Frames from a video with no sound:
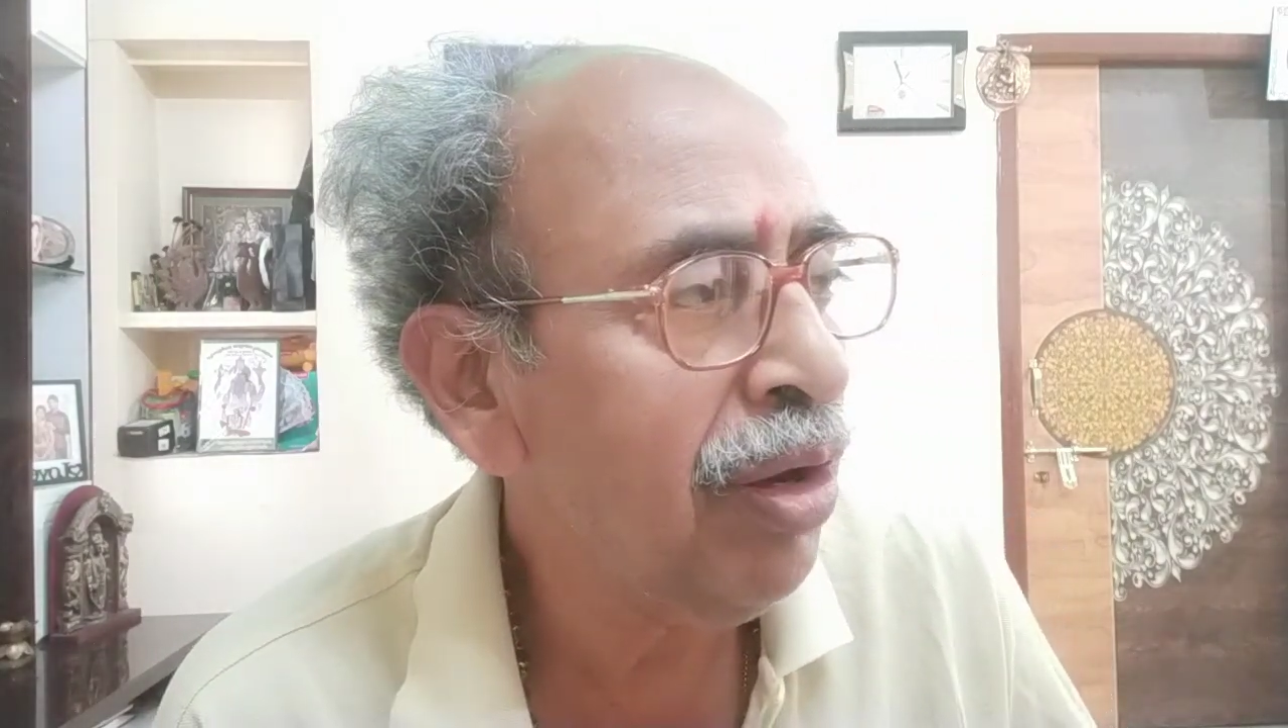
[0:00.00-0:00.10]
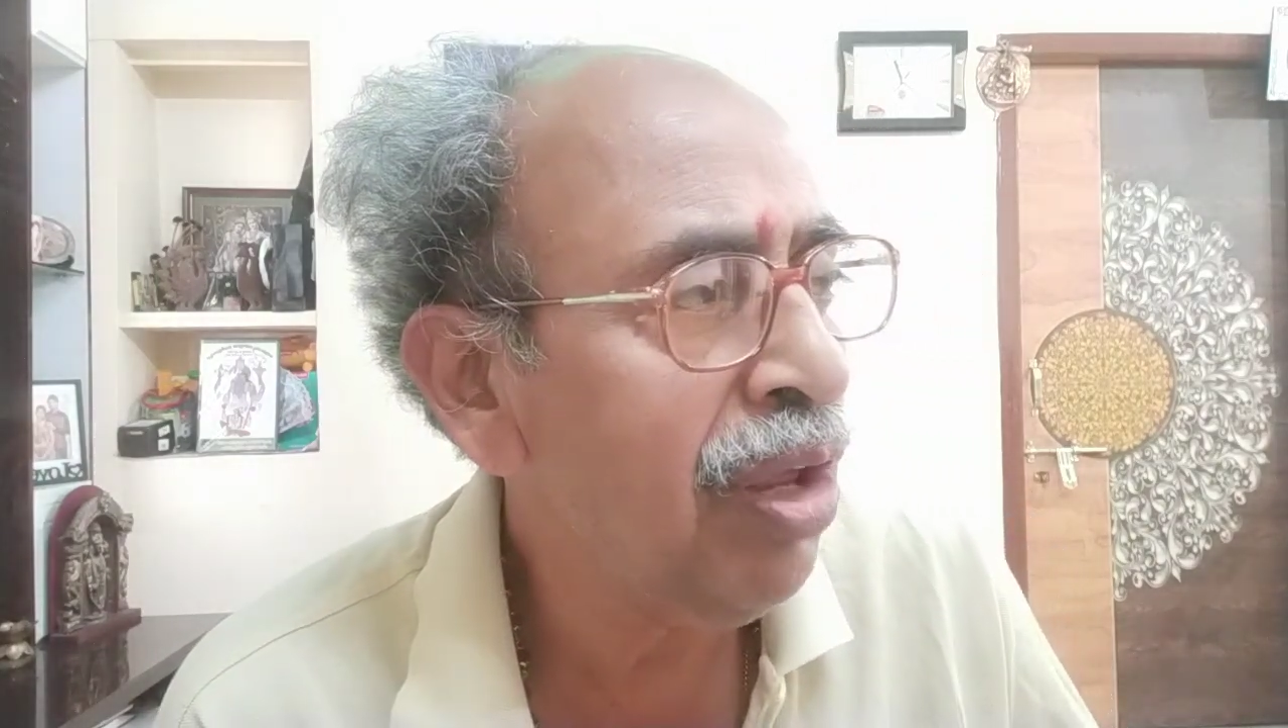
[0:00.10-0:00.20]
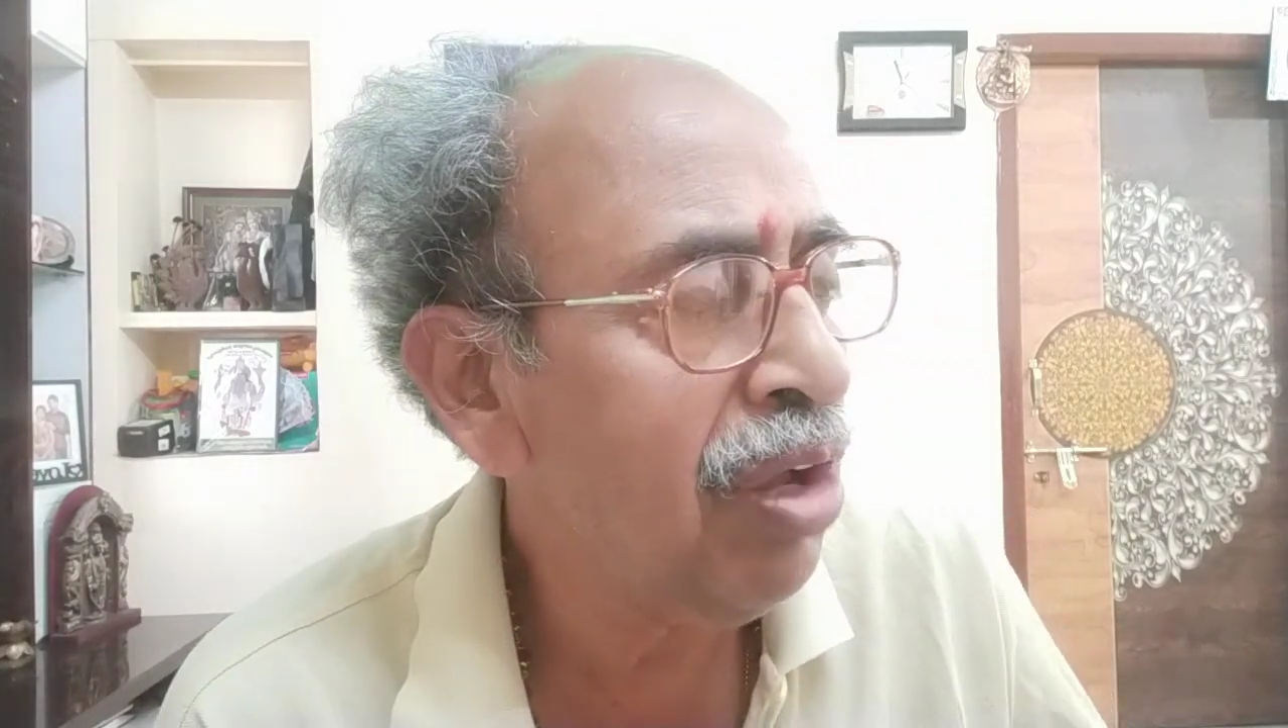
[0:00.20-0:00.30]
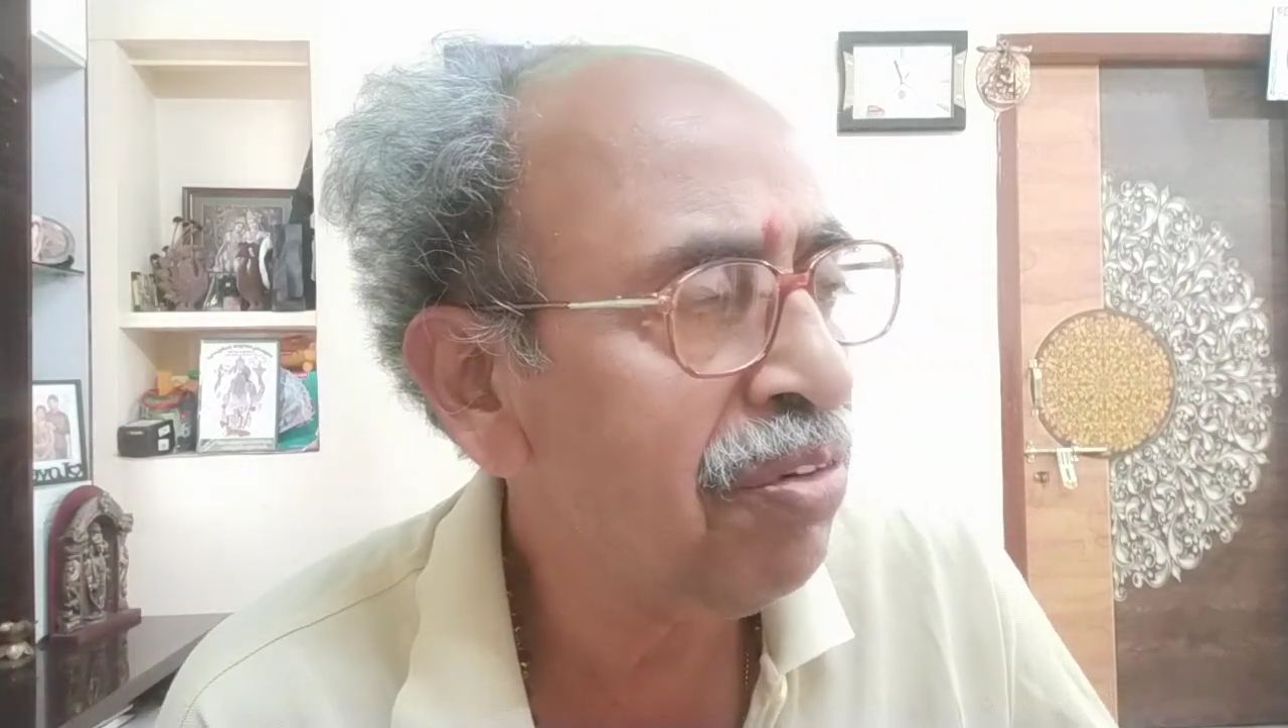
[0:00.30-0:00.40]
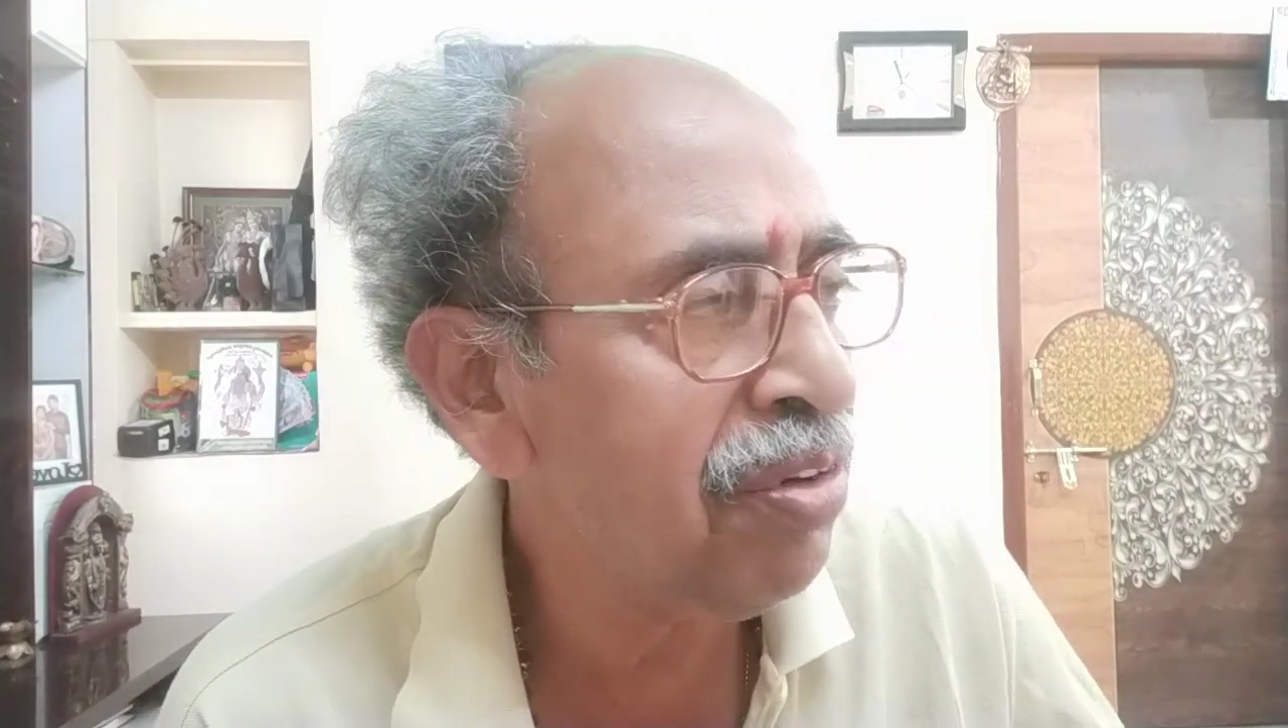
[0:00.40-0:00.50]

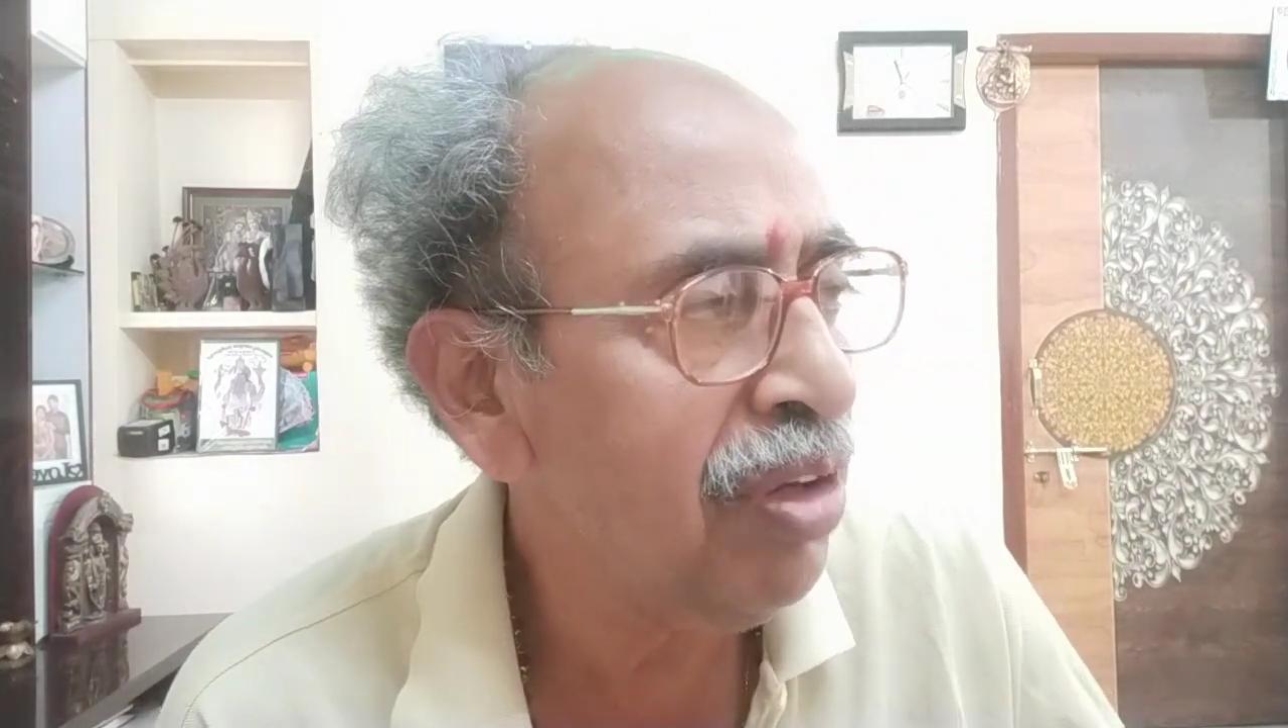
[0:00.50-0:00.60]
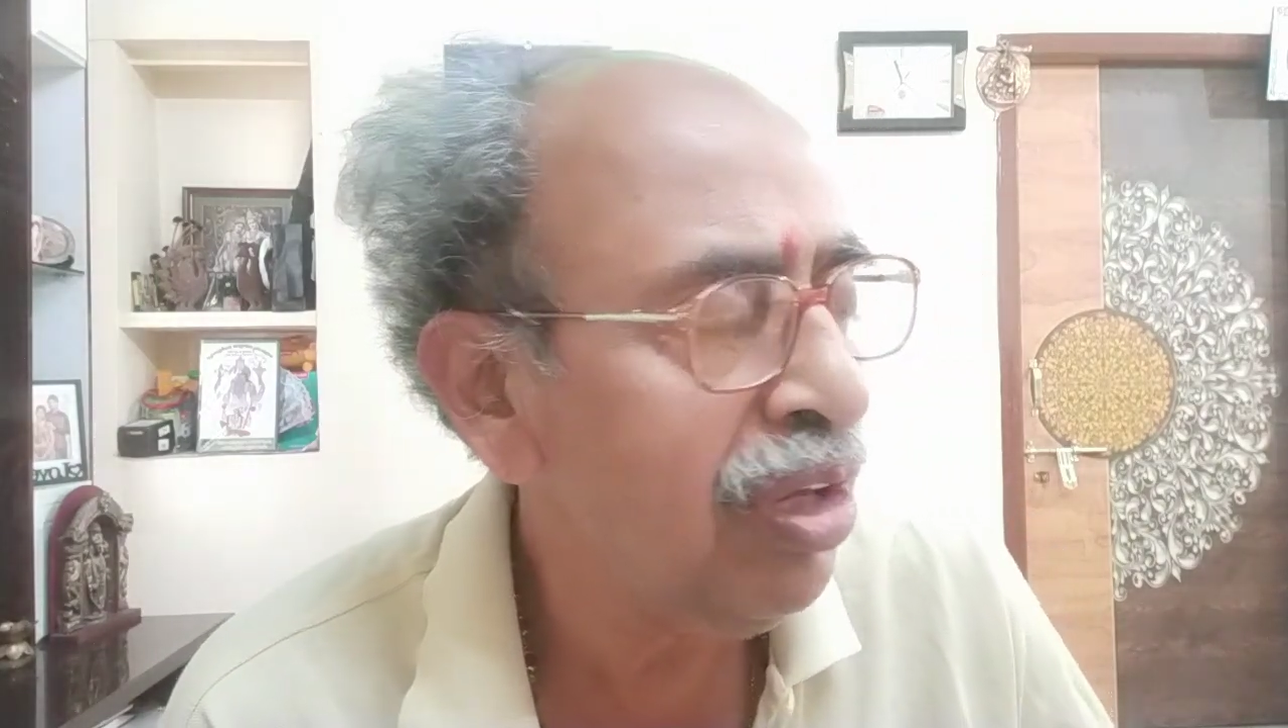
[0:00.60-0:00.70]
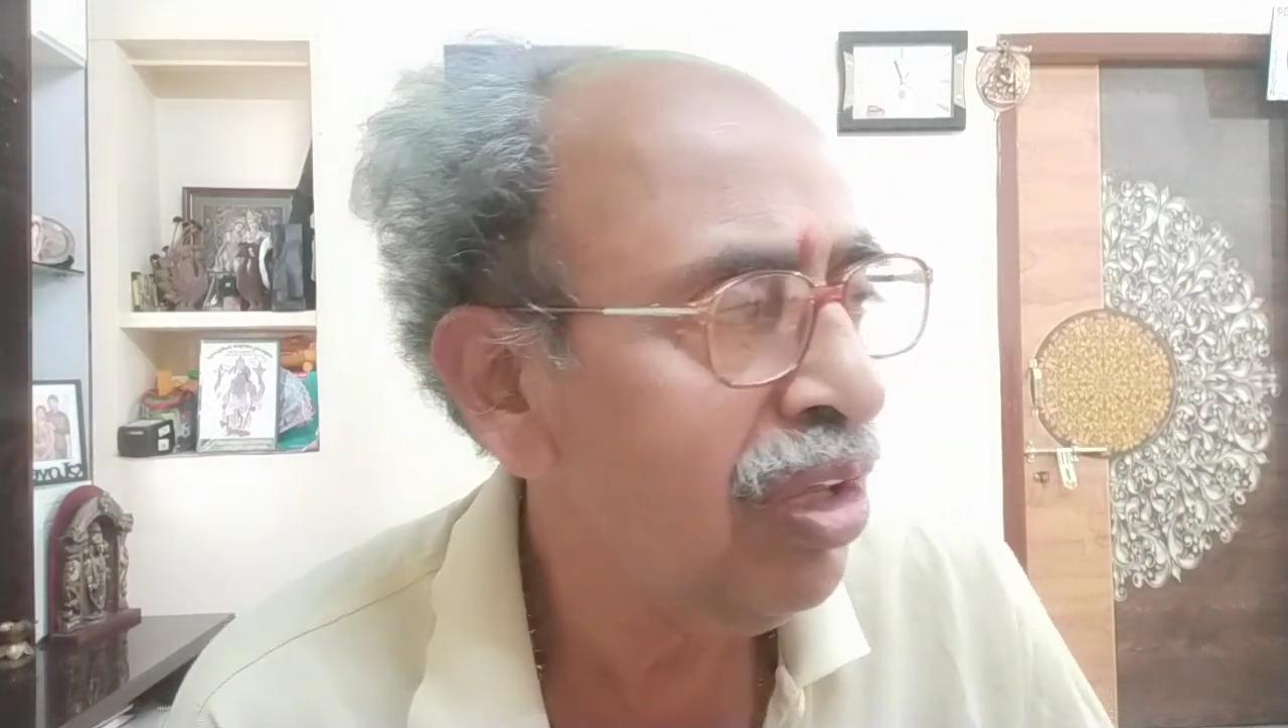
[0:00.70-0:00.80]
reaction